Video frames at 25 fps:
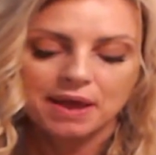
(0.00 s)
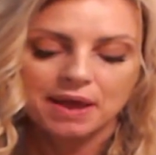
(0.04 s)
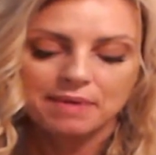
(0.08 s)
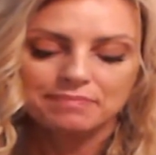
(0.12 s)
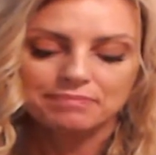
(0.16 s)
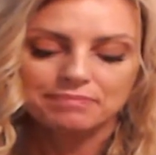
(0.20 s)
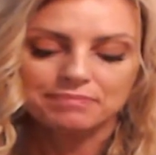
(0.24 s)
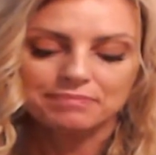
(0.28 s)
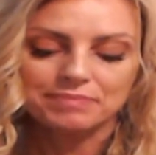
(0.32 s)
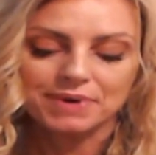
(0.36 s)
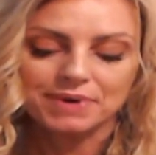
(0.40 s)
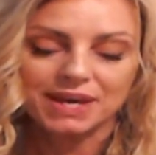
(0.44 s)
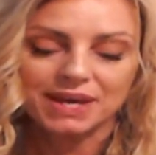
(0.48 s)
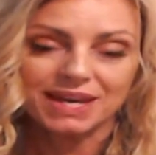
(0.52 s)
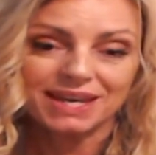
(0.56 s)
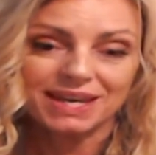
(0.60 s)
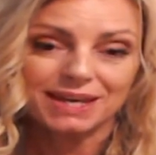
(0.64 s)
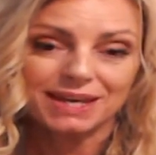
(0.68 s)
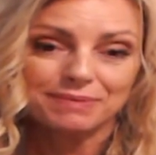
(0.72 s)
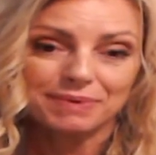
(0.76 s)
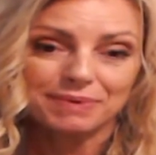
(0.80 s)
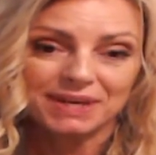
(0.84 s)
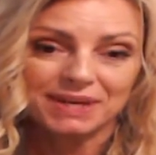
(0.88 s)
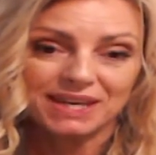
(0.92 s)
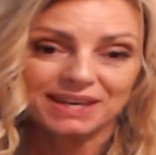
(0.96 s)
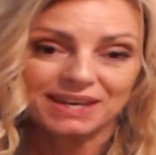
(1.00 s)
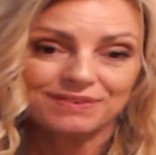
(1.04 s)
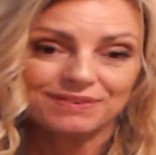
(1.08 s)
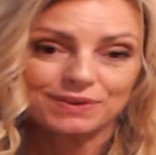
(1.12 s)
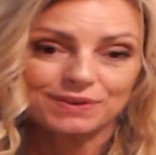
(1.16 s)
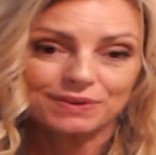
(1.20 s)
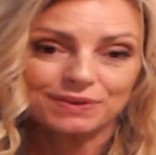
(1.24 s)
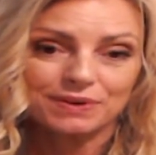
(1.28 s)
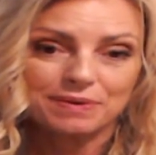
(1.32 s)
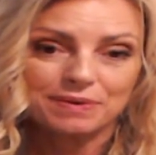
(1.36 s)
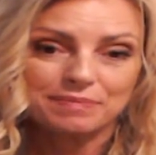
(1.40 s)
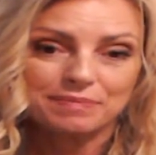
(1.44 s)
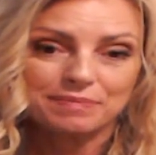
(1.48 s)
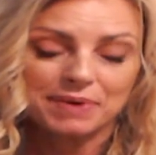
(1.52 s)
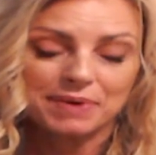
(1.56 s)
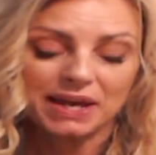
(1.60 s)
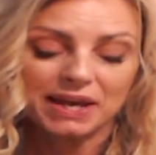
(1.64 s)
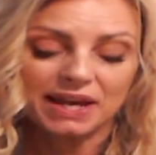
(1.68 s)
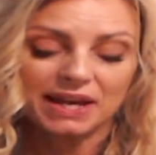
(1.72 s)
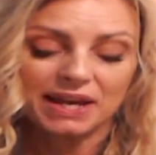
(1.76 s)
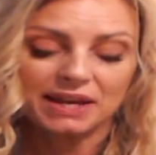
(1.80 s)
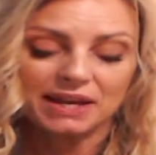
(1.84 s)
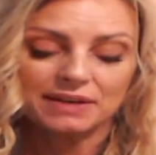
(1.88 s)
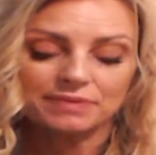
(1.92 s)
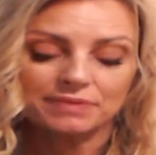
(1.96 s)
Maybe if you're a
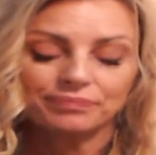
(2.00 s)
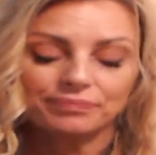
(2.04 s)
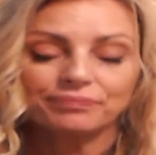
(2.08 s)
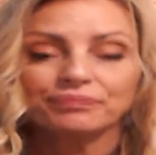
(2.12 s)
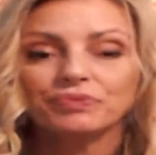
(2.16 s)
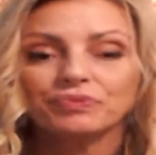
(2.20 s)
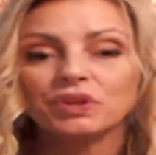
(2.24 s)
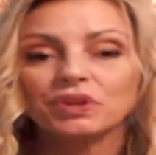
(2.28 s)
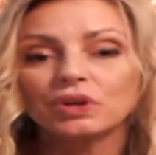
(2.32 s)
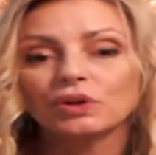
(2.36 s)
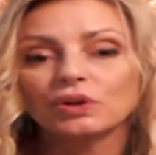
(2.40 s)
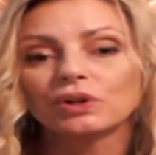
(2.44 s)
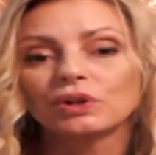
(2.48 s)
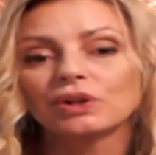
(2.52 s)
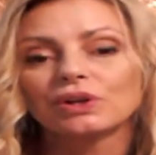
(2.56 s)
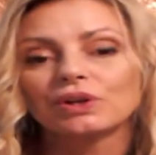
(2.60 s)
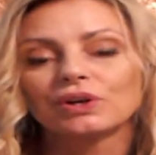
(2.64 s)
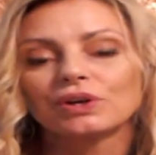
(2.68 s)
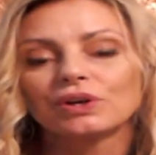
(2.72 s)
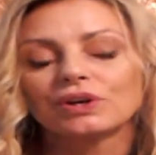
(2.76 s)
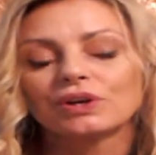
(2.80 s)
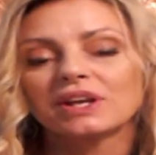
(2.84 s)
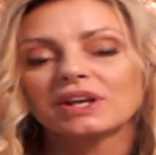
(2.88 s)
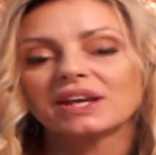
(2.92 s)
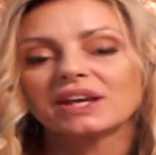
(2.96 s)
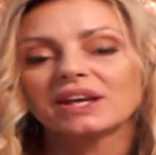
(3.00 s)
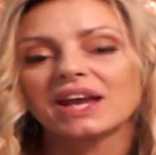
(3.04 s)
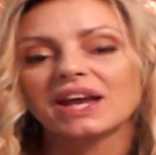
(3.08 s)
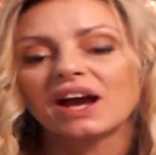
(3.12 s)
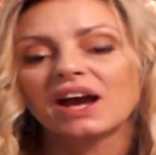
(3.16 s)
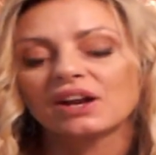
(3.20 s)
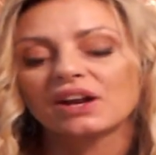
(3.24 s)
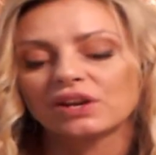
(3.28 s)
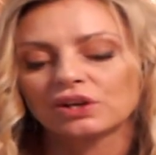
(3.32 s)
man, you're learning how to